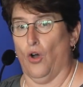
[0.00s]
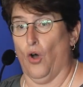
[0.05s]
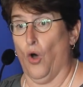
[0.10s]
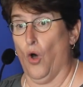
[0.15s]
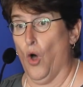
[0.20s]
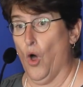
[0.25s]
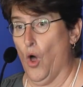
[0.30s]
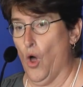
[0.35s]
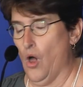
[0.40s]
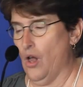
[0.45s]

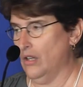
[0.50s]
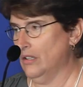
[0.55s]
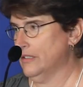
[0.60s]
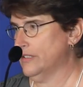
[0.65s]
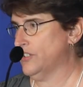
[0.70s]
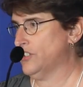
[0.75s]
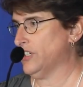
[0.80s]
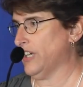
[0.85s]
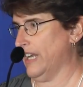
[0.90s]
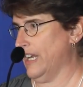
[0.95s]
all
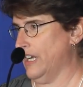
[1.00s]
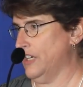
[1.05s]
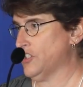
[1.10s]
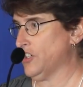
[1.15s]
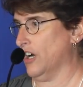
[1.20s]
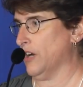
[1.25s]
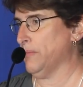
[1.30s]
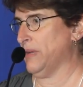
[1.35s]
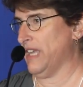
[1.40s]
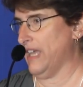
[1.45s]
change
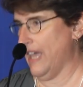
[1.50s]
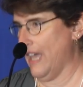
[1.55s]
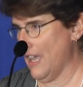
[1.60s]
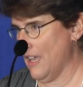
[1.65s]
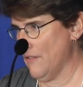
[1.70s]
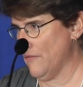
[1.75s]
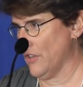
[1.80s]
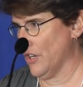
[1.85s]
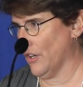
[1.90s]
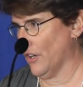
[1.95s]
our
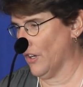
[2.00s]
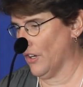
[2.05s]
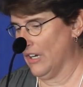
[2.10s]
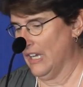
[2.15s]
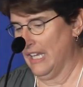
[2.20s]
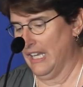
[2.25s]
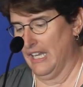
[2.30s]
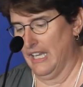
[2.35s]
behavior